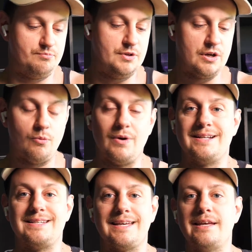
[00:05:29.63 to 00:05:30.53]

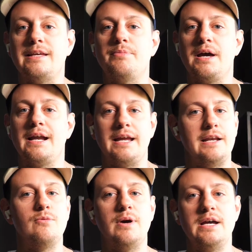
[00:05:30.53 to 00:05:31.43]
wanted to keep that
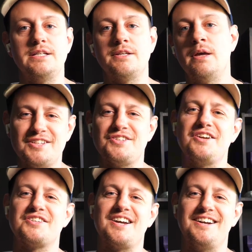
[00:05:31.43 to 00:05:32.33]
anyways. So
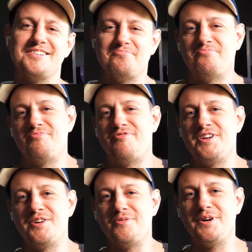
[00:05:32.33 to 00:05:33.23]
I just kind of
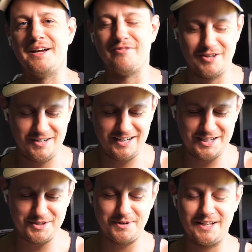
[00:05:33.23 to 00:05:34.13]
figured, whatever, it
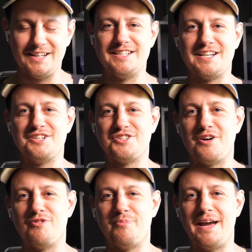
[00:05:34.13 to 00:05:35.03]
is what it is. I just
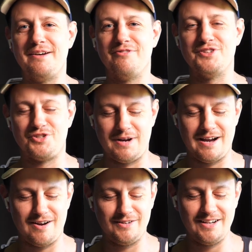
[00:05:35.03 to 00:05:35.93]
overpaid for the
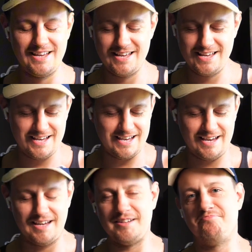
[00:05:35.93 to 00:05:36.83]
shroud,
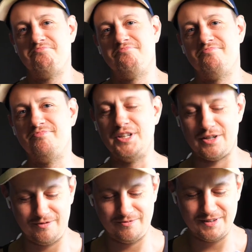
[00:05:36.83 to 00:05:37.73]
and
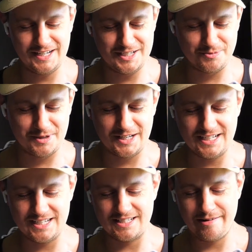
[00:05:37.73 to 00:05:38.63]
it is what it
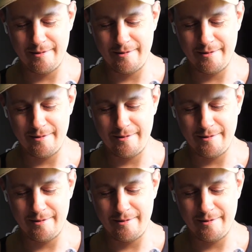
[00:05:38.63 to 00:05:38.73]
is.